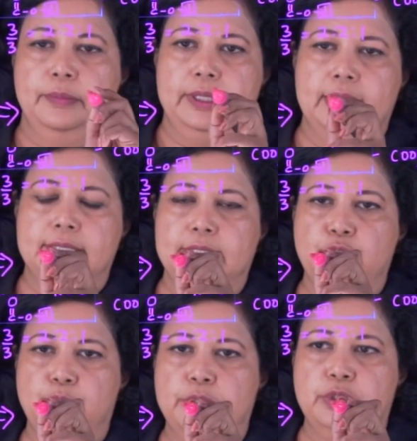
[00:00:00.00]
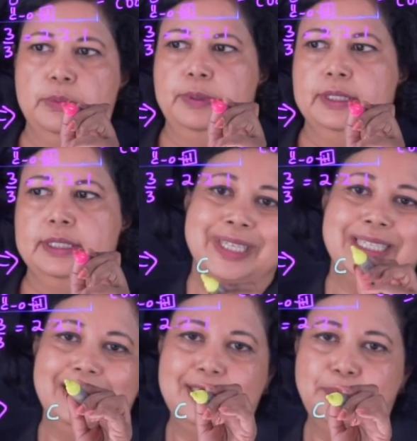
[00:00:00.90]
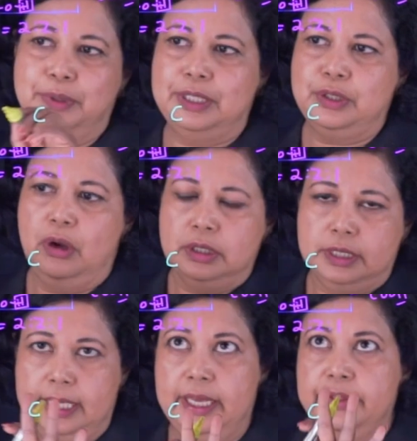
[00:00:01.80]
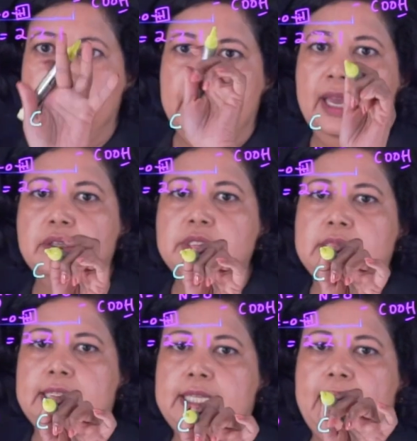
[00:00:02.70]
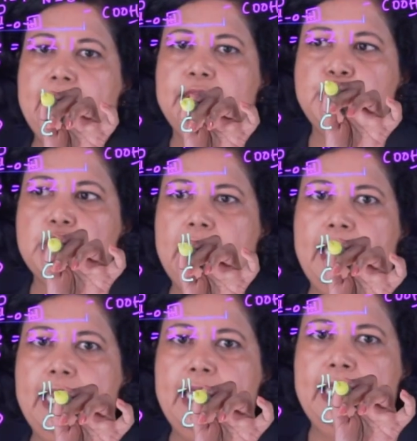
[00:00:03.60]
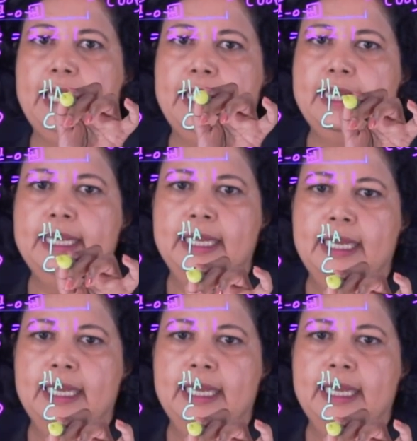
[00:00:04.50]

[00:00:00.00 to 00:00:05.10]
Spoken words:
That's a triplet. So let's put this all together now. CHA,